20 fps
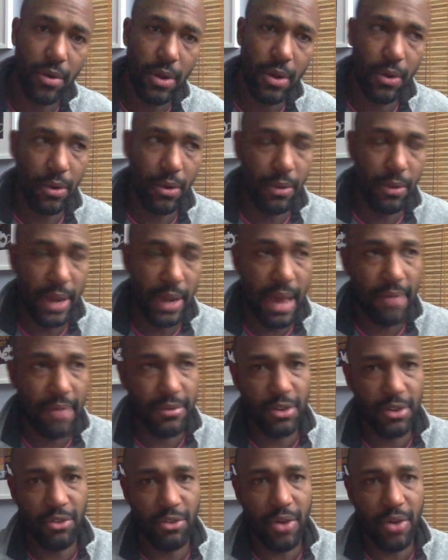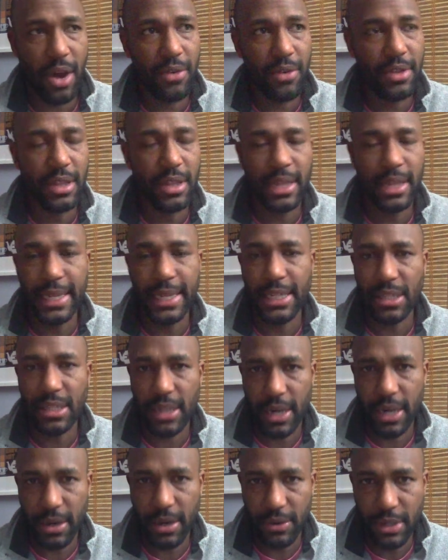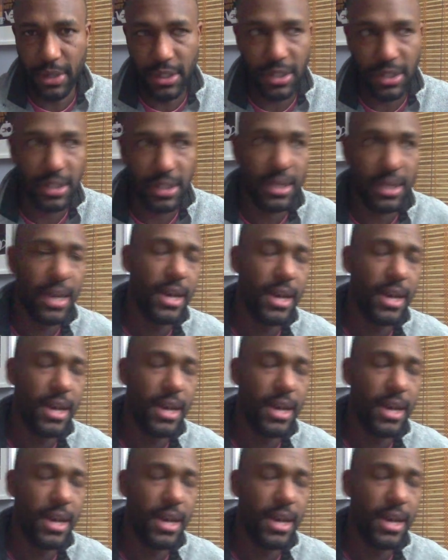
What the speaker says: or we'll have a drought in these areas,